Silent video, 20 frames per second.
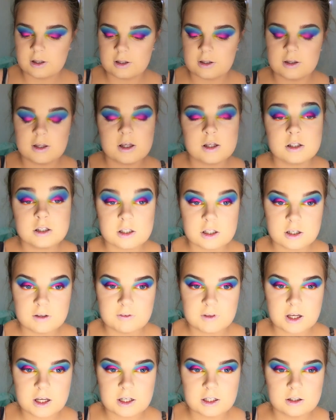And then to
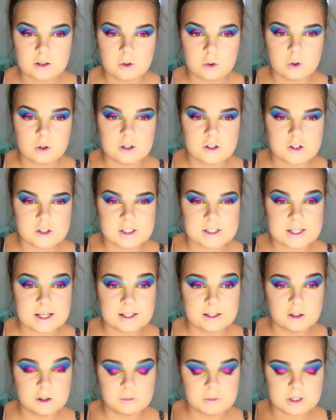give that inner corner just
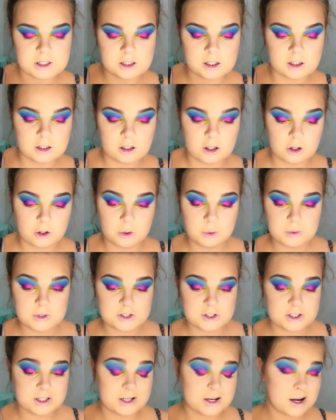that little bit of glow,
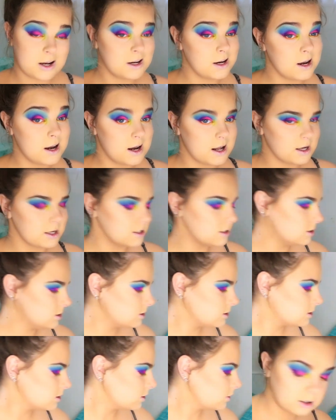which it
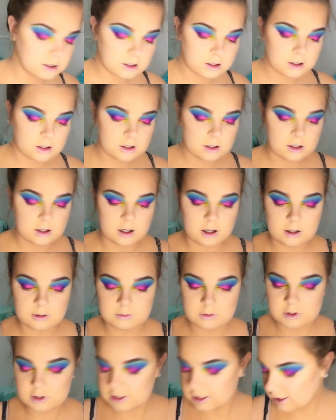needs,
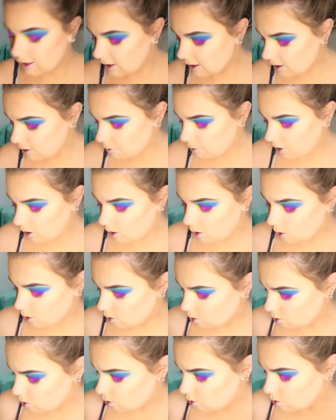I'm taking my
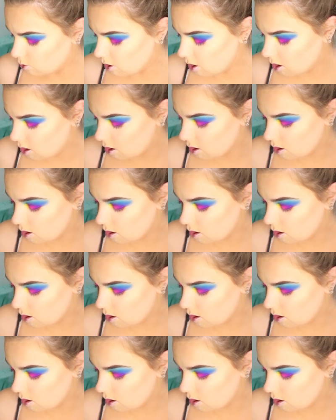old,